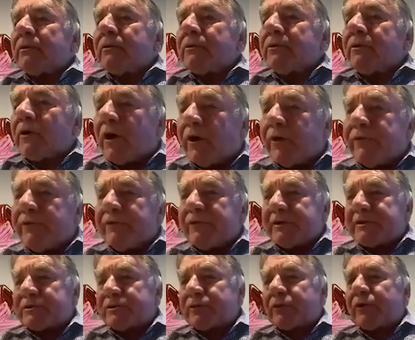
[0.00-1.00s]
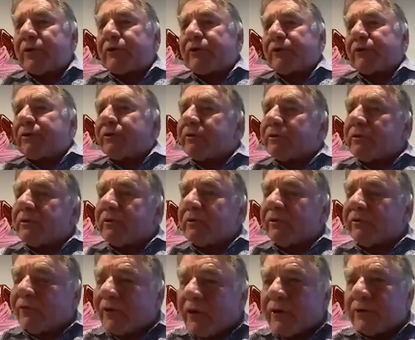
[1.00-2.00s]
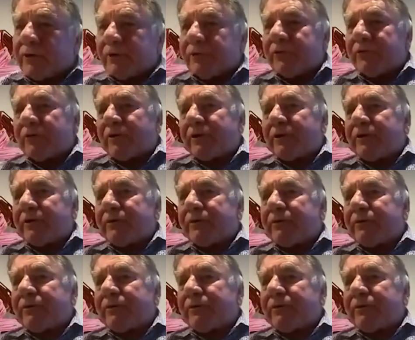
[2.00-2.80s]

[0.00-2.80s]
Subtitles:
Your ovaries grow, the follicles grow.